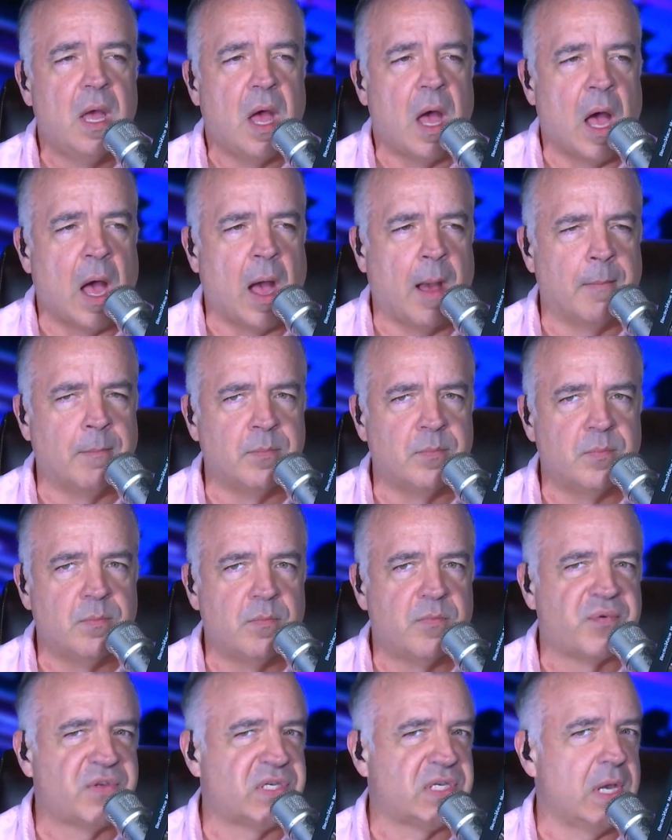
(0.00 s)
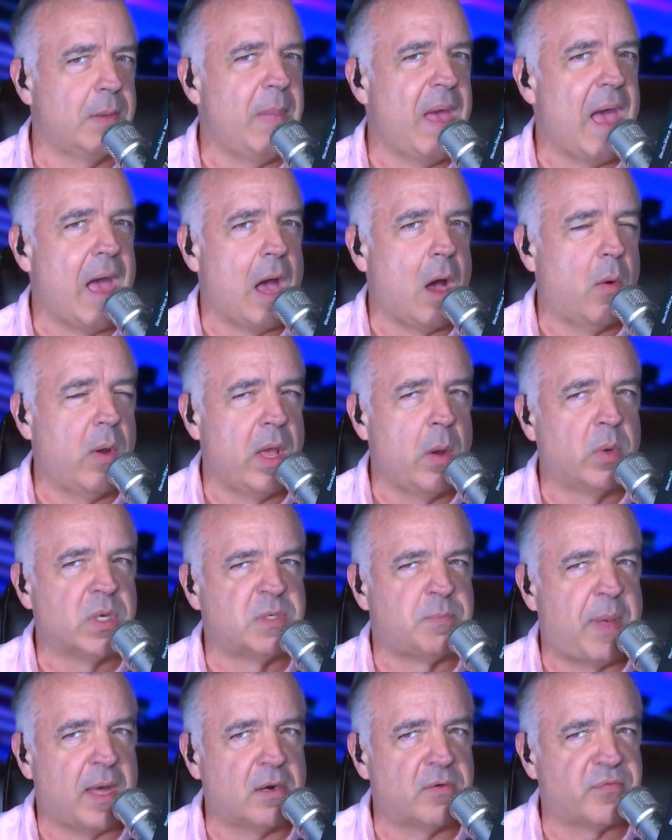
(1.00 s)
Somehow it
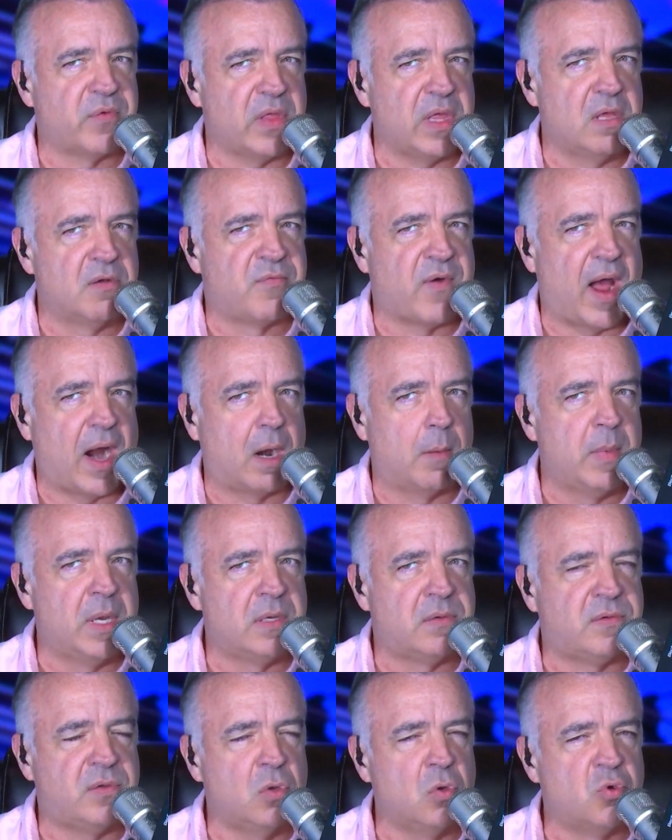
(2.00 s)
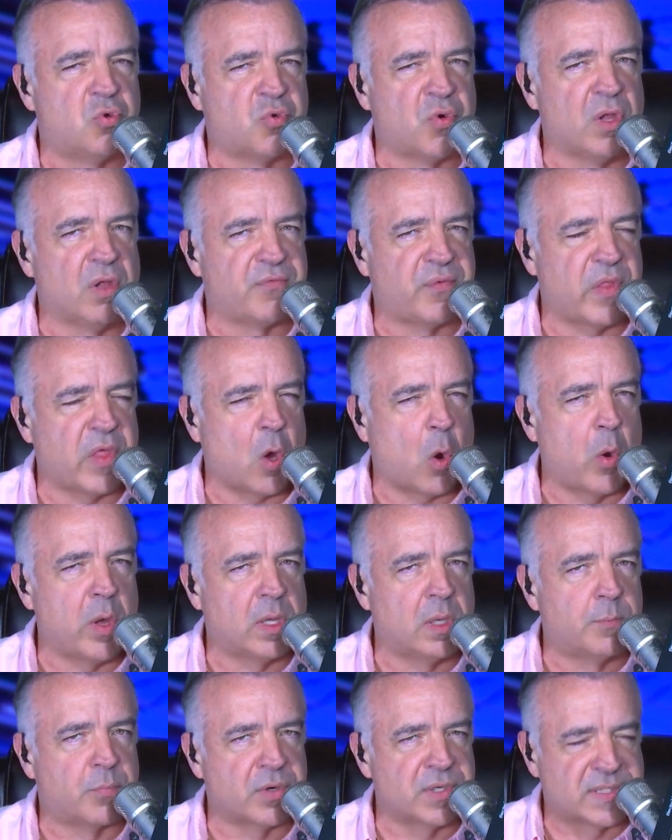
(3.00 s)
was better for the environment to drill for the
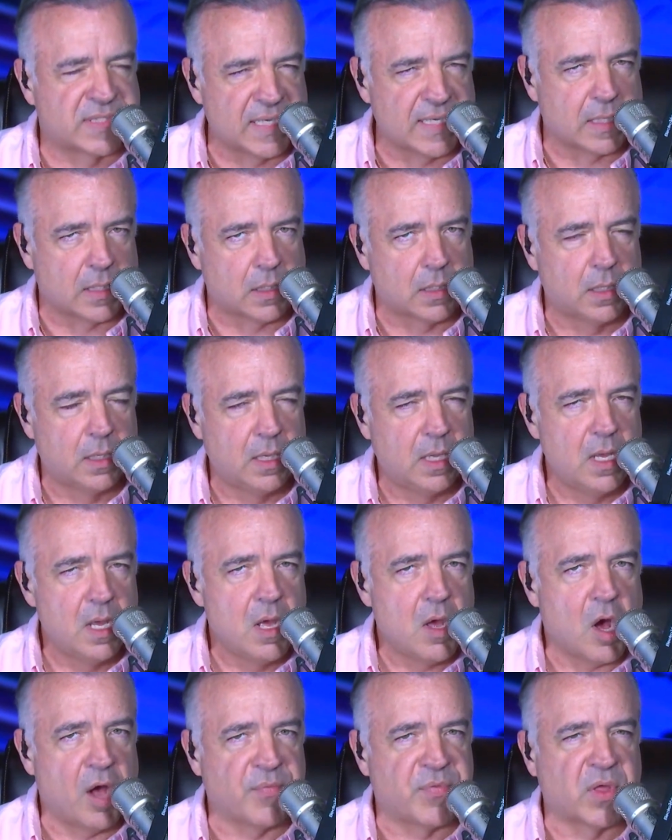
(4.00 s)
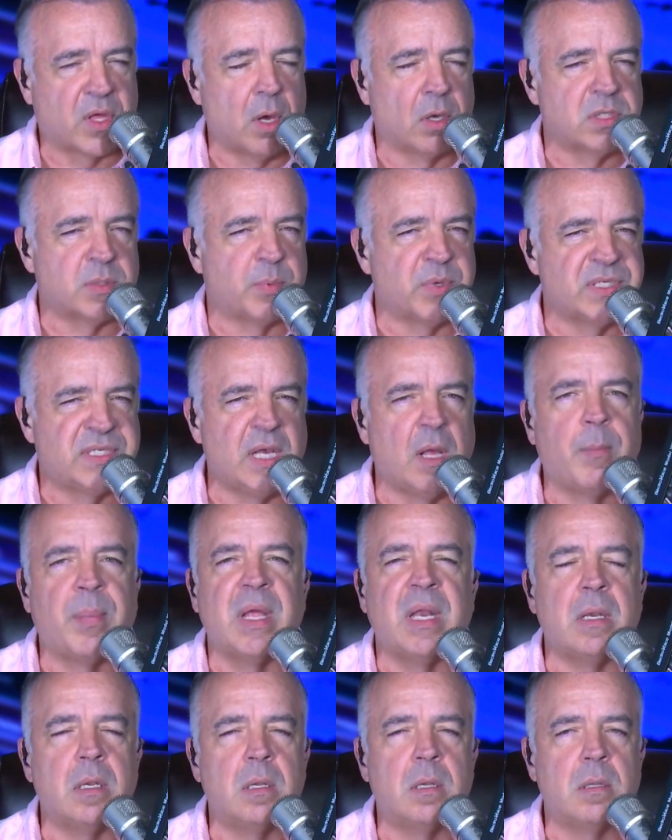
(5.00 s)
oil in Brazil, off the coast of Brazil,
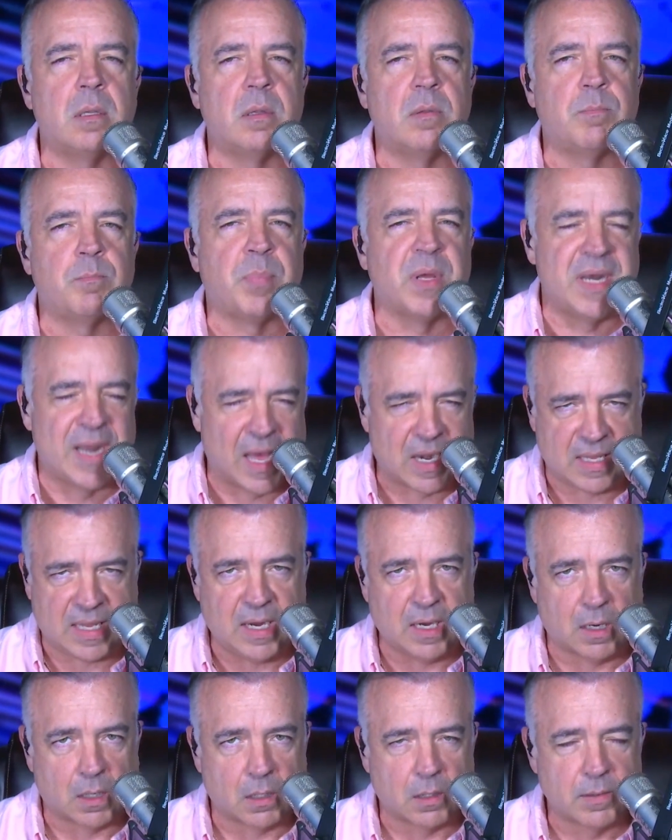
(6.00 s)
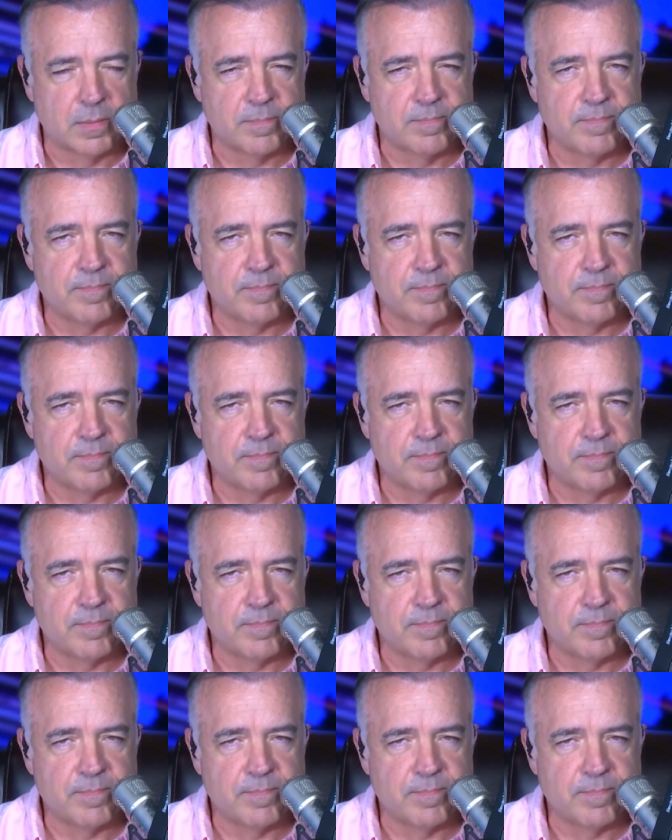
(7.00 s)
but not here.